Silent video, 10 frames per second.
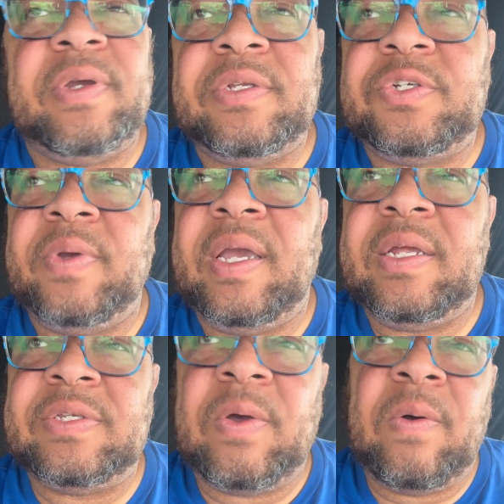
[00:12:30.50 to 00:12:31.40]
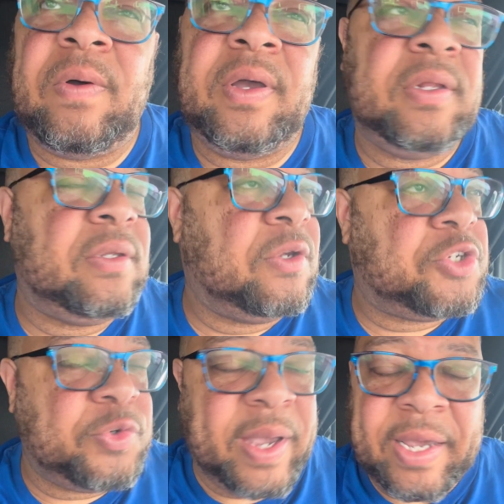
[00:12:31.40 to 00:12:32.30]
and strains on your
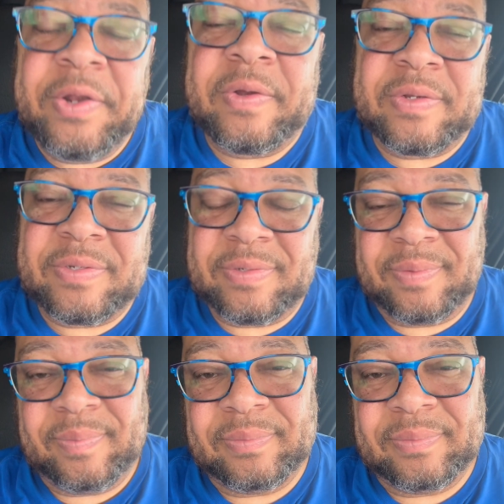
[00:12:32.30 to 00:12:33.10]
trainers.